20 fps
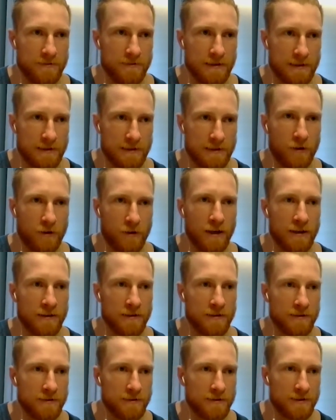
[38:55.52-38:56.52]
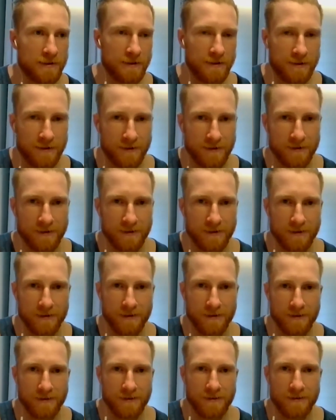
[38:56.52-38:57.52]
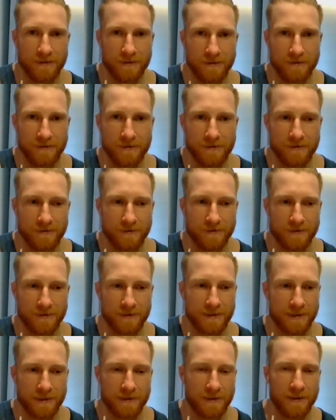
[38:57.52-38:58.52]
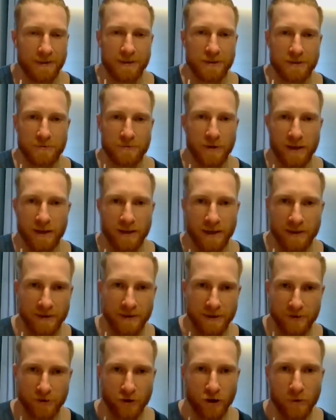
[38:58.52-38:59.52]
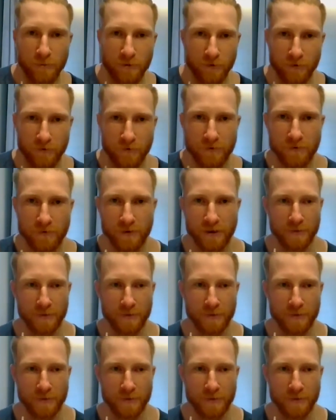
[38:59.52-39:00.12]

decide to suddenly just be at the top of